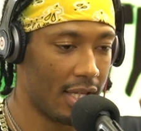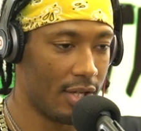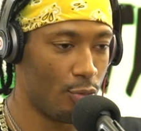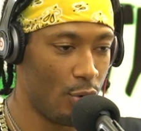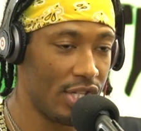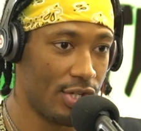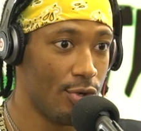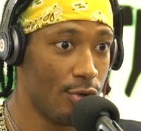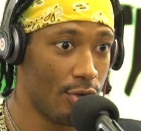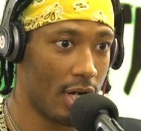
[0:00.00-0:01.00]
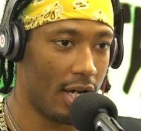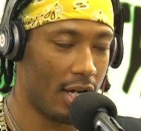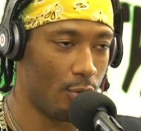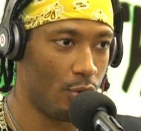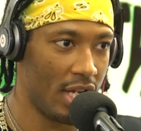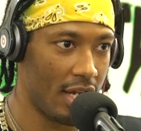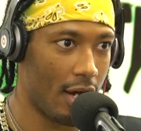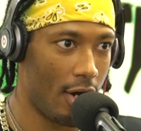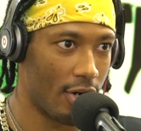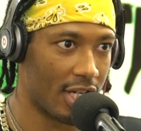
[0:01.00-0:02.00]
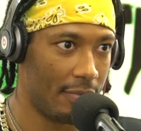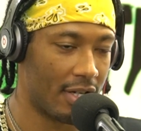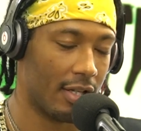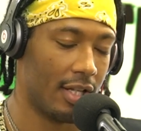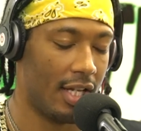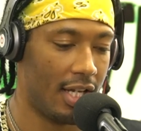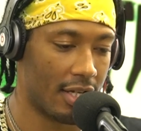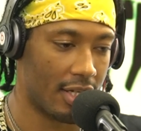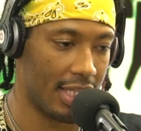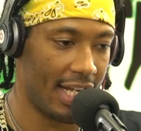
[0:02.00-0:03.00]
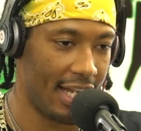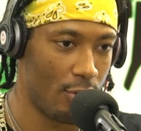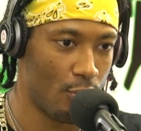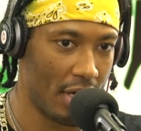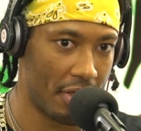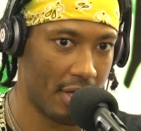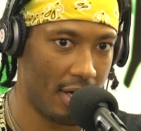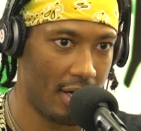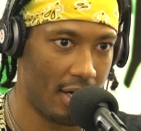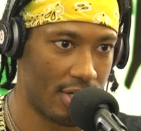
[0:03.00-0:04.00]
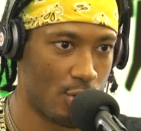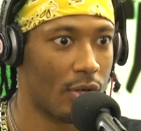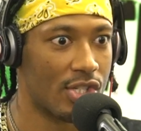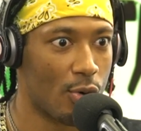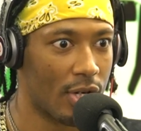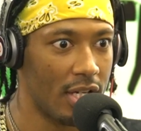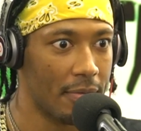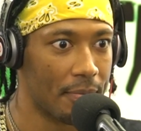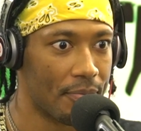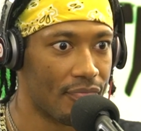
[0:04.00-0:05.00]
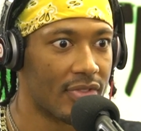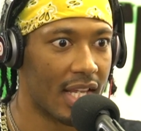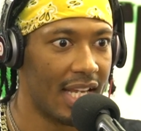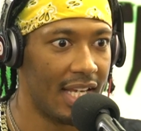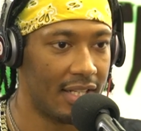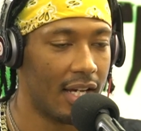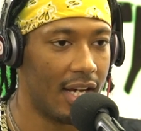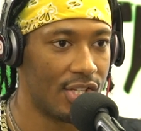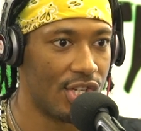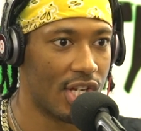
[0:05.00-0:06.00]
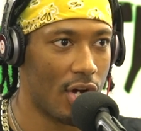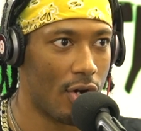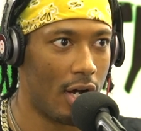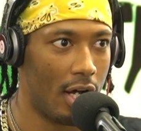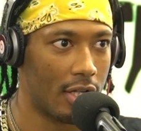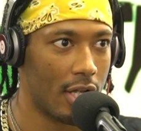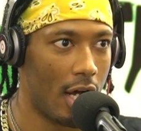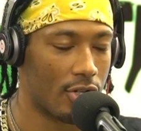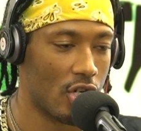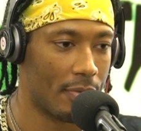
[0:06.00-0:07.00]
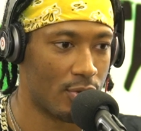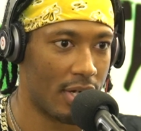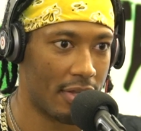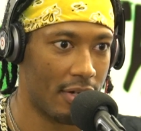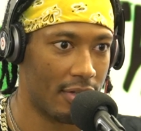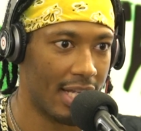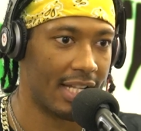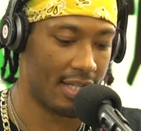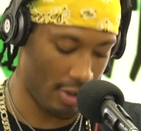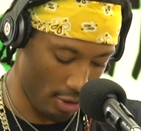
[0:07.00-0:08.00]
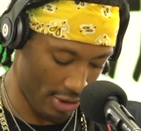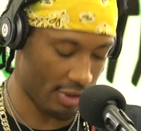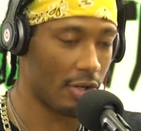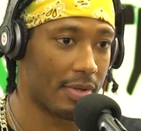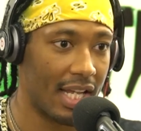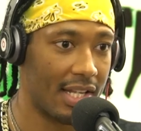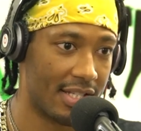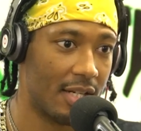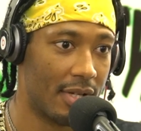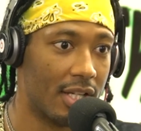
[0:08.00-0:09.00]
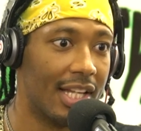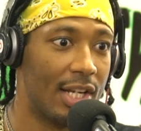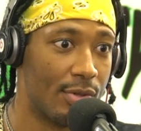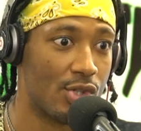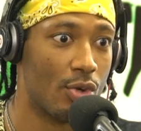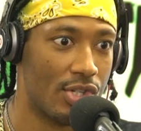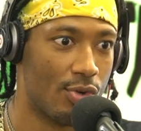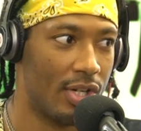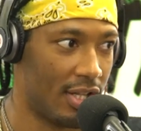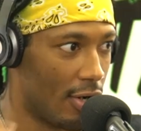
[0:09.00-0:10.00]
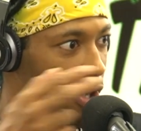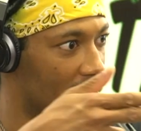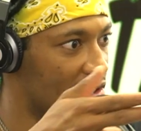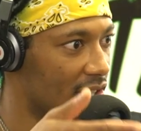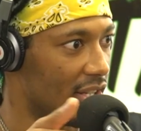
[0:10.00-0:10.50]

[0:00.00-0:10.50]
We are going to be colliding with Shorty. In Chico on October 23rd. Like the whole Turn Up Gang is going to be colliding with Shorty, the artist.